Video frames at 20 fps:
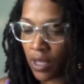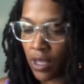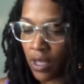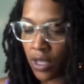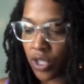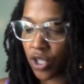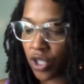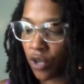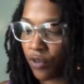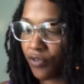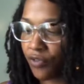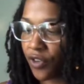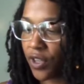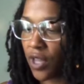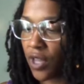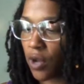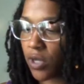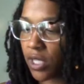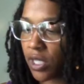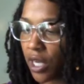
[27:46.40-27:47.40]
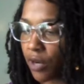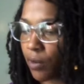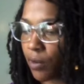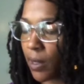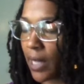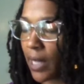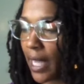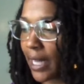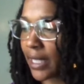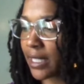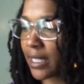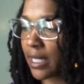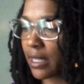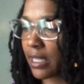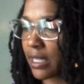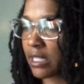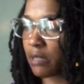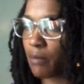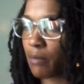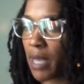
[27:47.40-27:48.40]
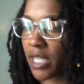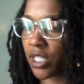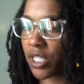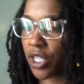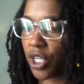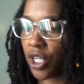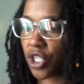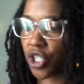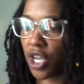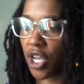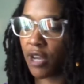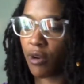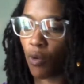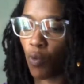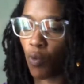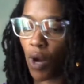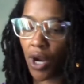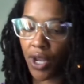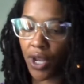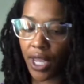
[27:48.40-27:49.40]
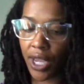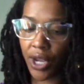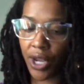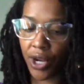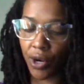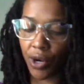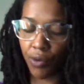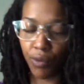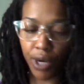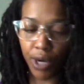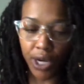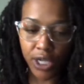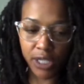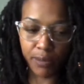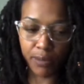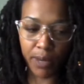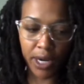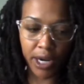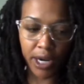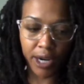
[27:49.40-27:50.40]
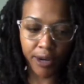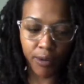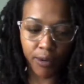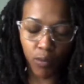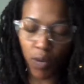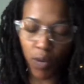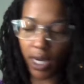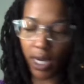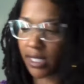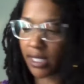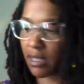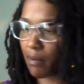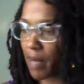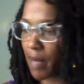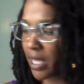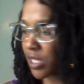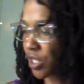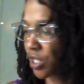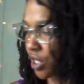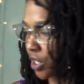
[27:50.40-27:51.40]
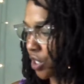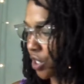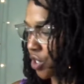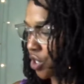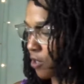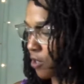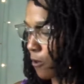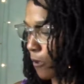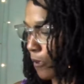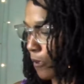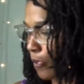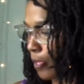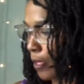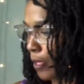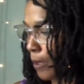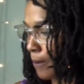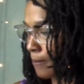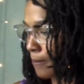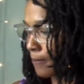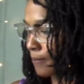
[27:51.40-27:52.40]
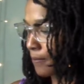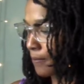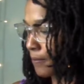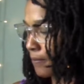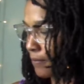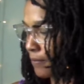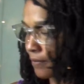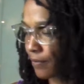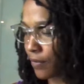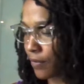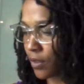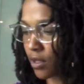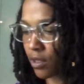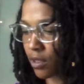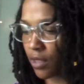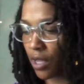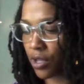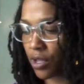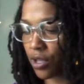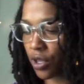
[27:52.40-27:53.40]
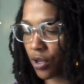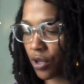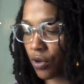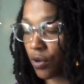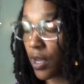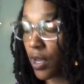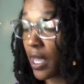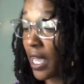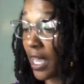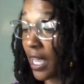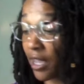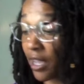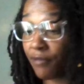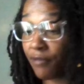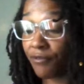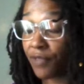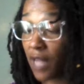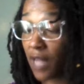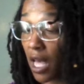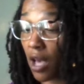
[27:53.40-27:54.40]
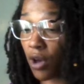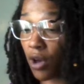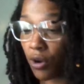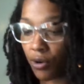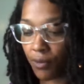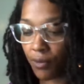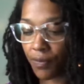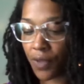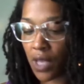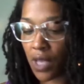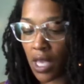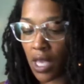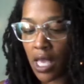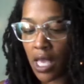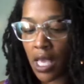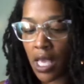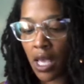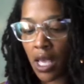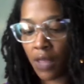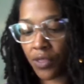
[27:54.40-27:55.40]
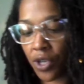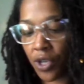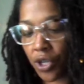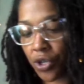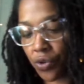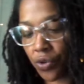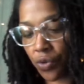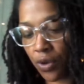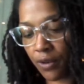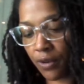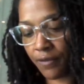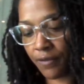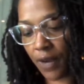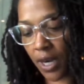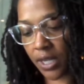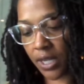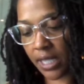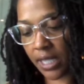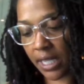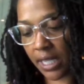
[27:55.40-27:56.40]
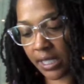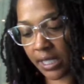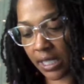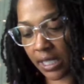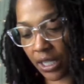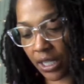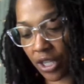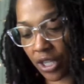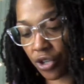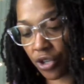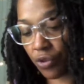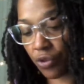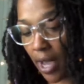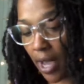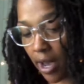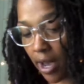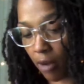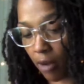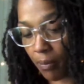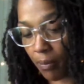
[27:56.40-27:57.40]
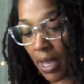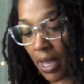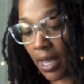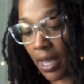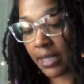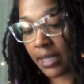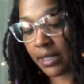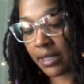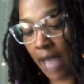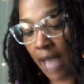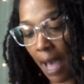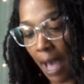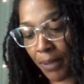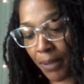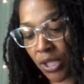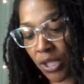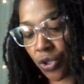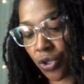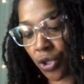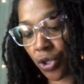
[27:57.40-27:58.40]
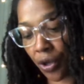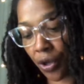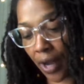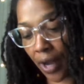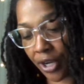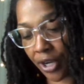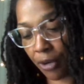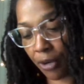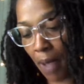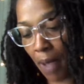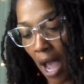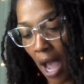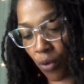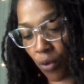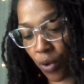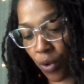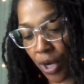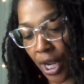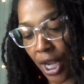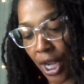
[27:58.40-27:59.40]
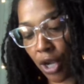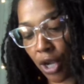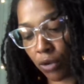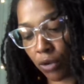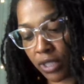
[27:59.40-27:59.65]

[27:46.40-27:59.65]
So, for those that are relating to this message in work and career spirit, what is the message? Thank you. In flow, the universe is sending you help. Tap into your inner power and go